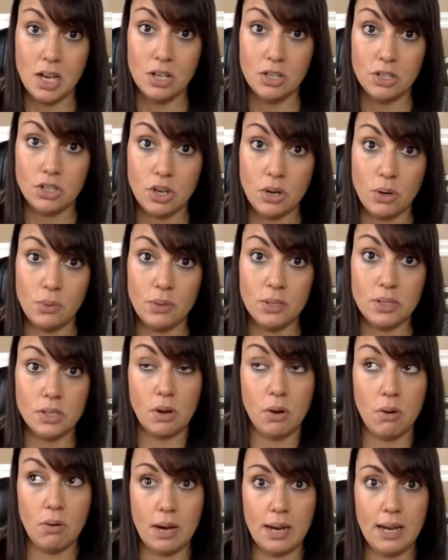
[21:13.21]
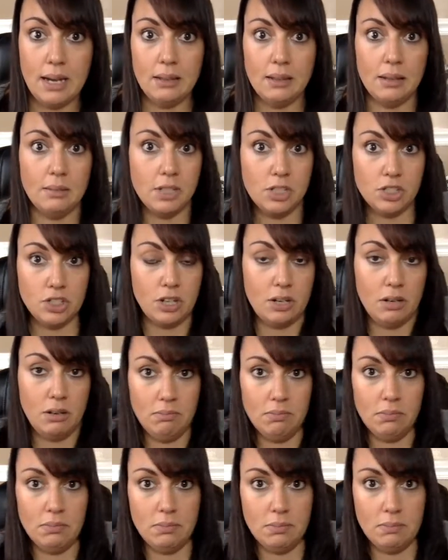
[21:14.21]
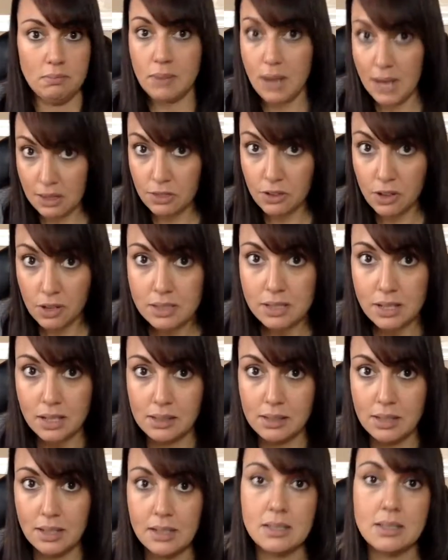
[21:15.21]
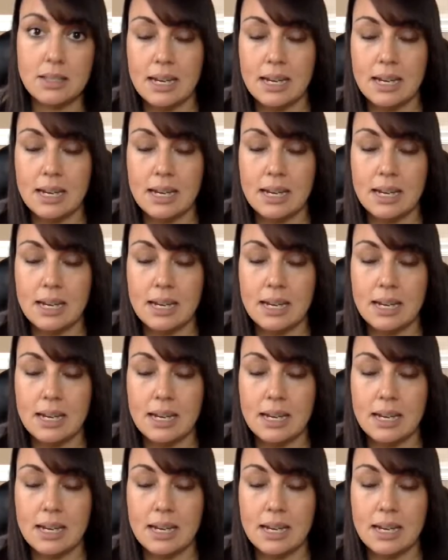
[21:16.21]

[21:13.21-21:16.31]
So it was, okay, let me share my thoughts on this,